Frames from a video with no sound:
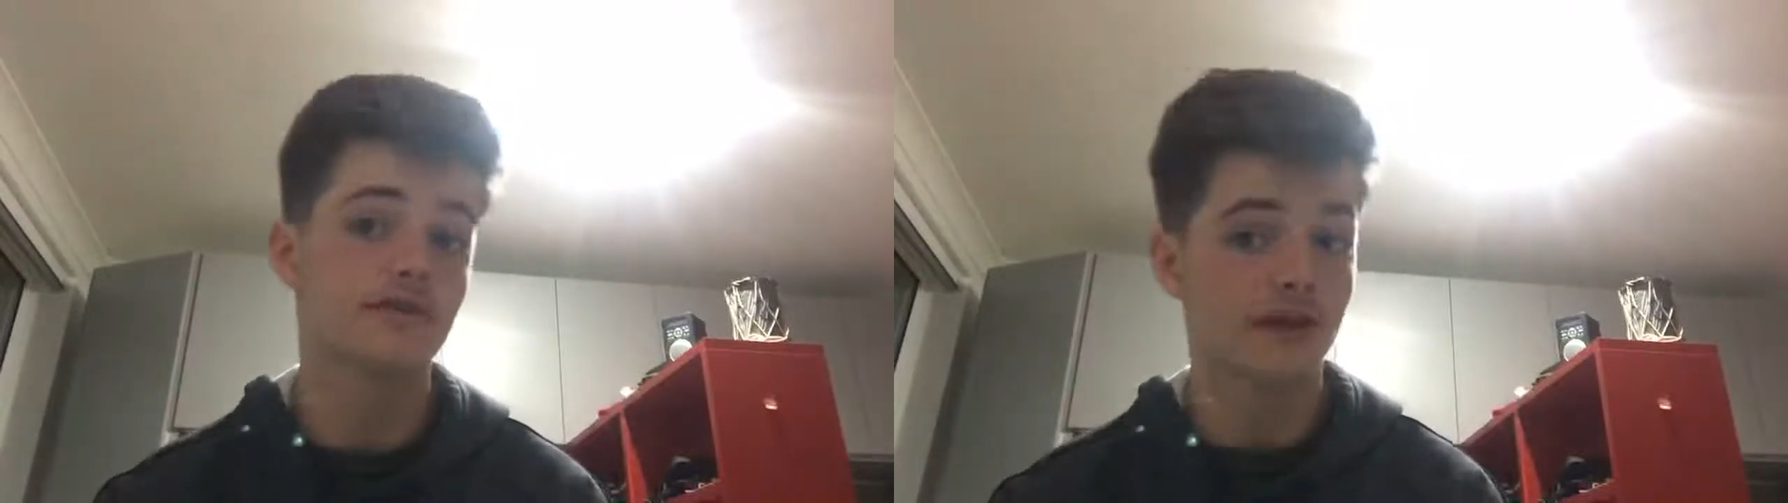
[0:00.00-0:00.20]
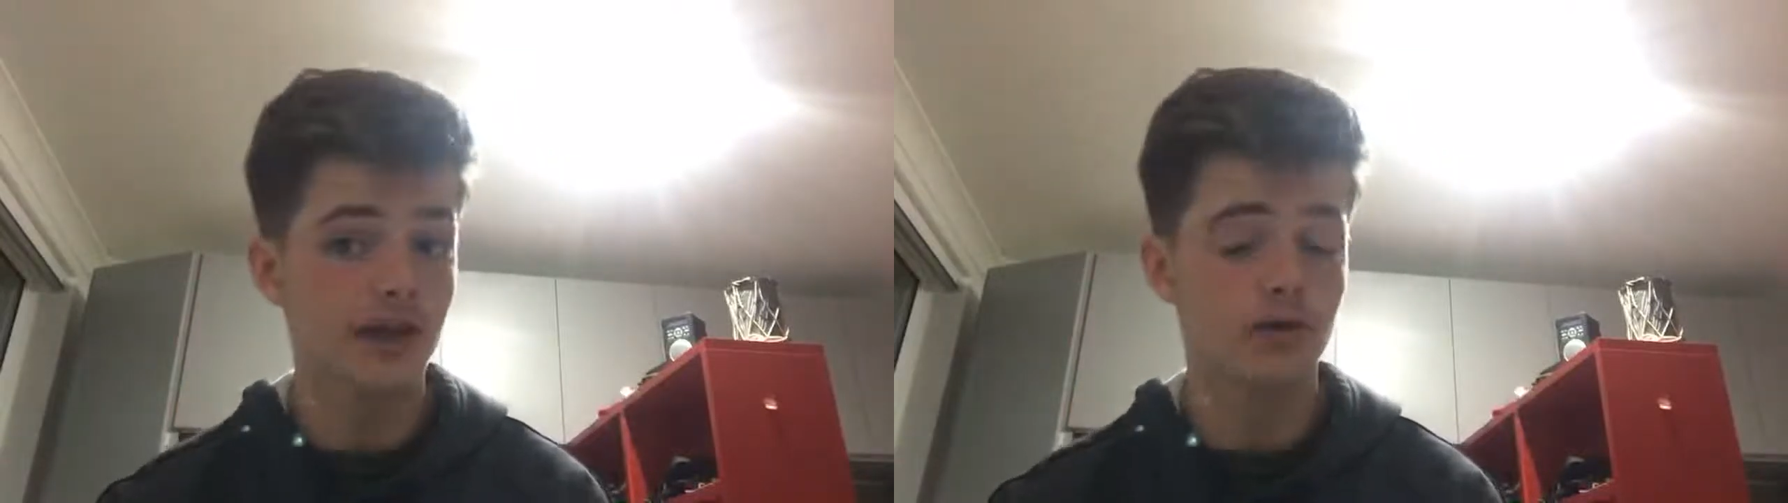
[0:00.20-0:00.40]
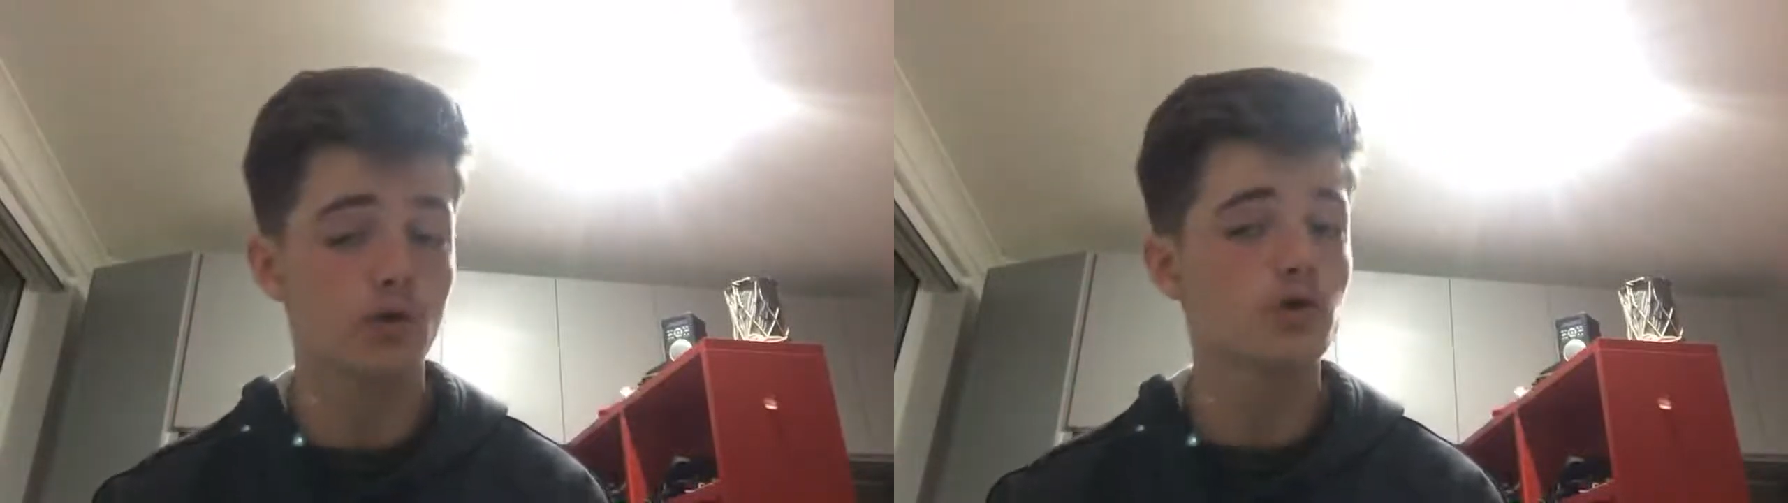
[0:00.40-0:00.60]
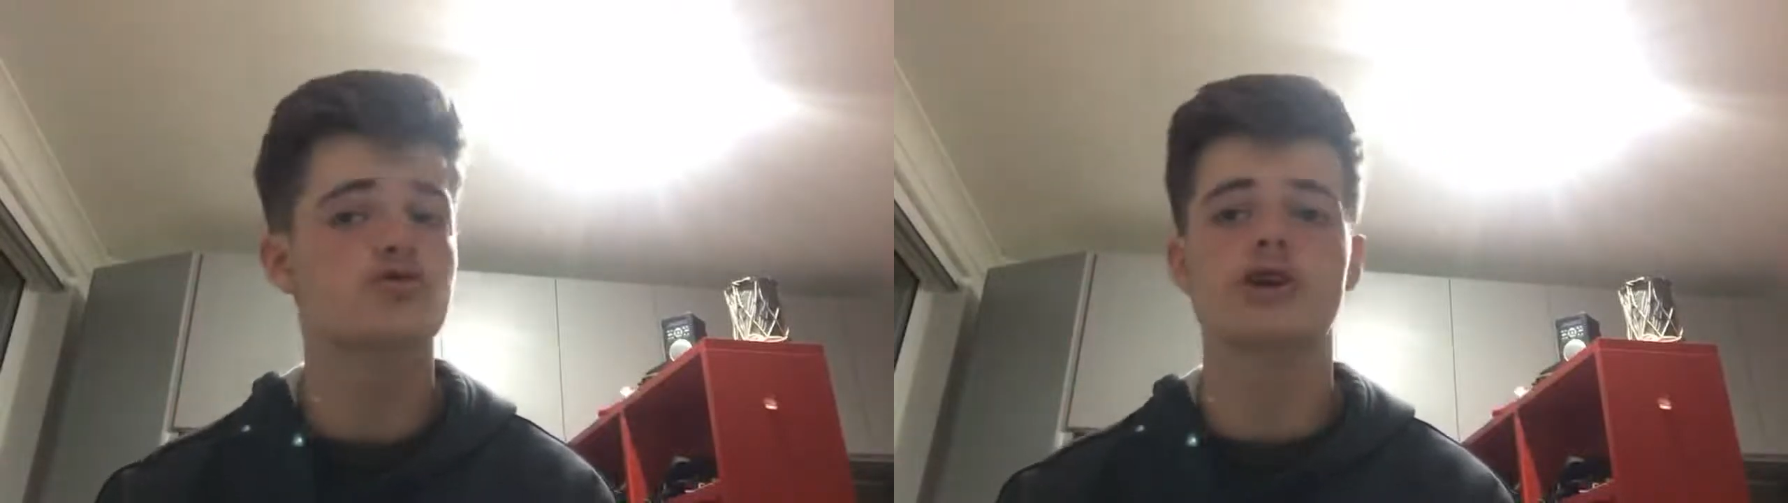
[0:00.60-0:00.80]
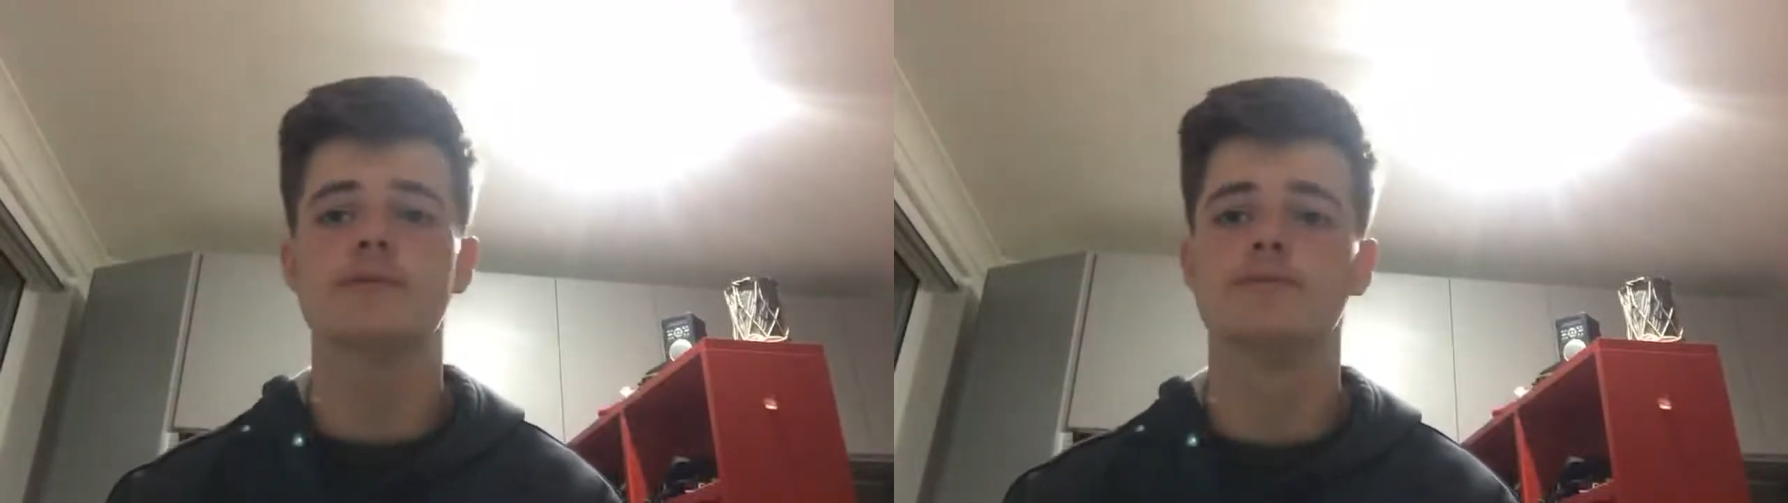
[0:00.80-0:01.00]
miss a single
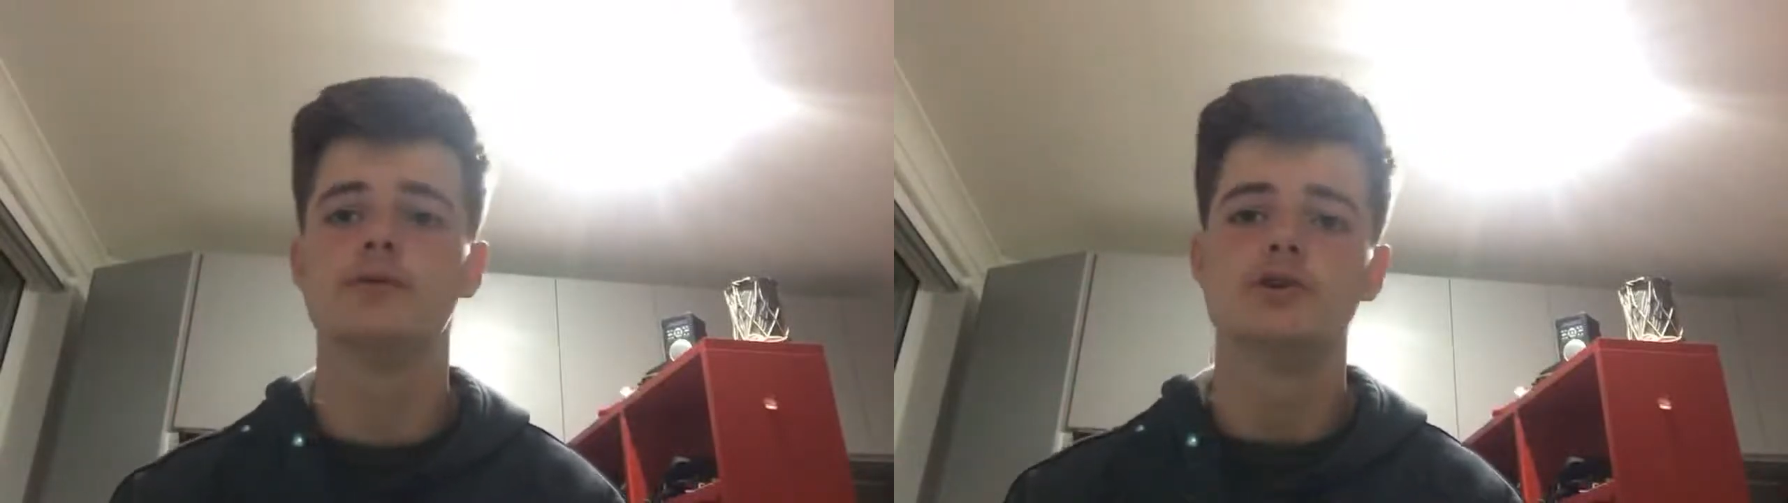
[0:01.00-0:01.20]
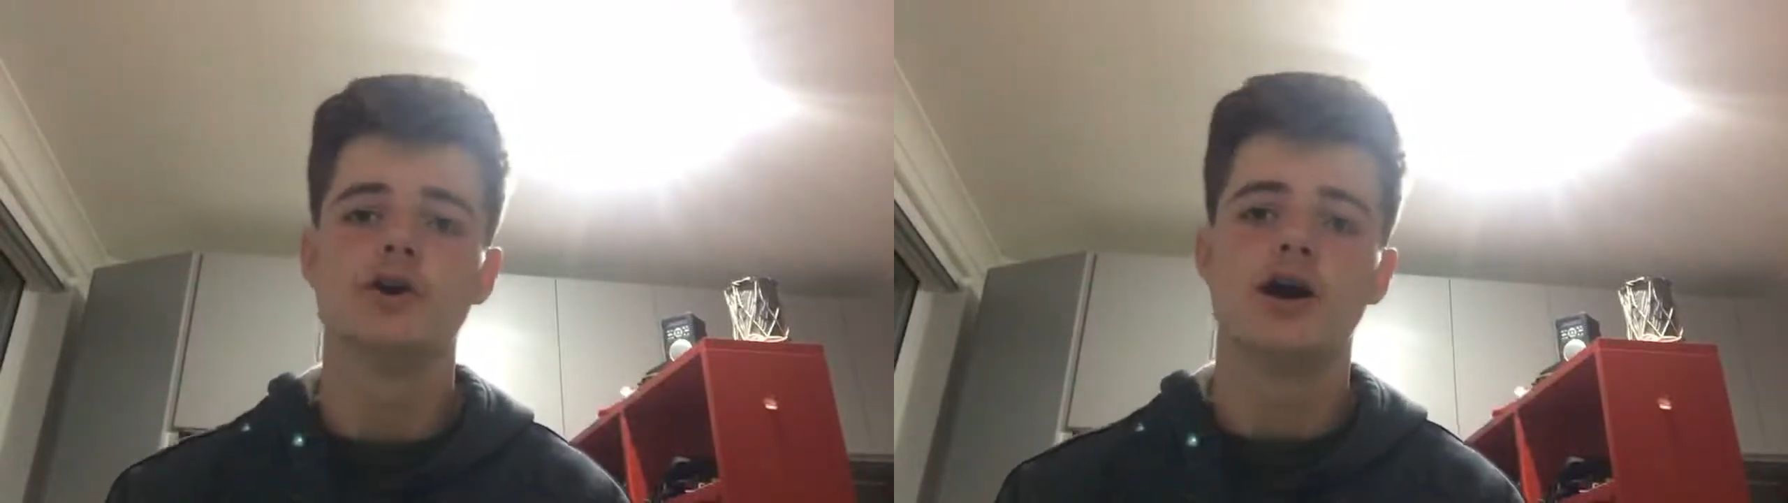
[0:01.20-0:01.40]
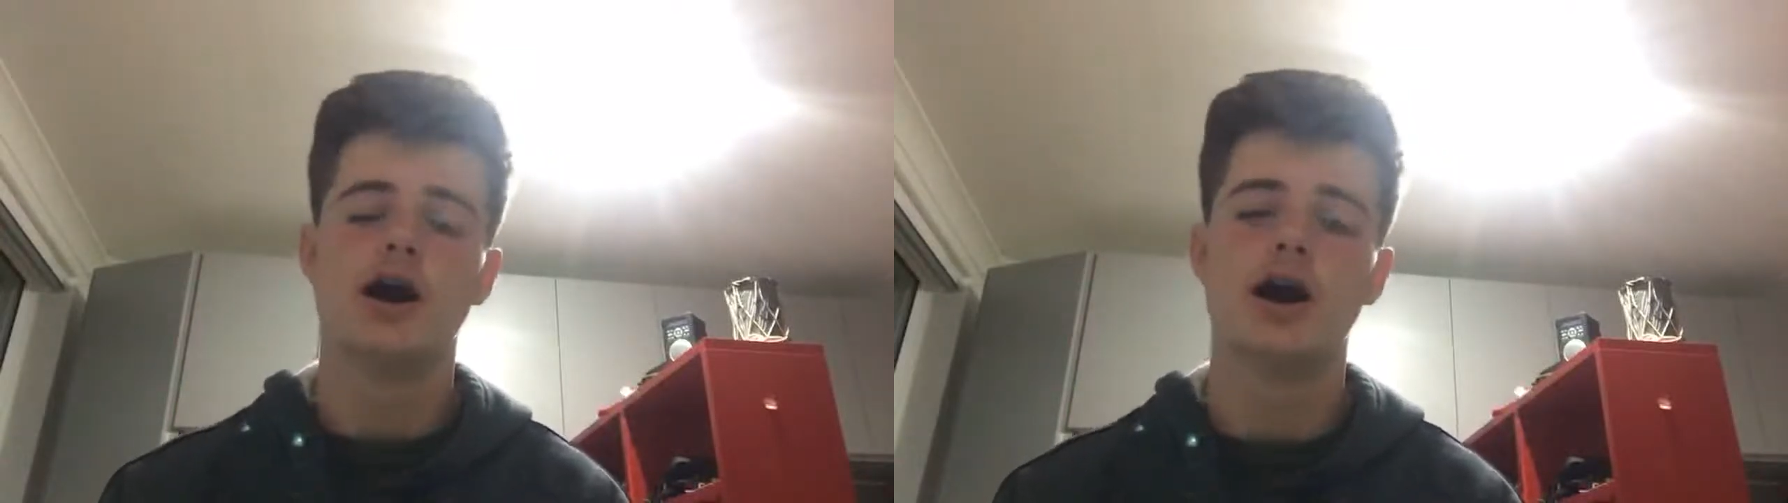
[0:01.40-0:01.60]
video or stream,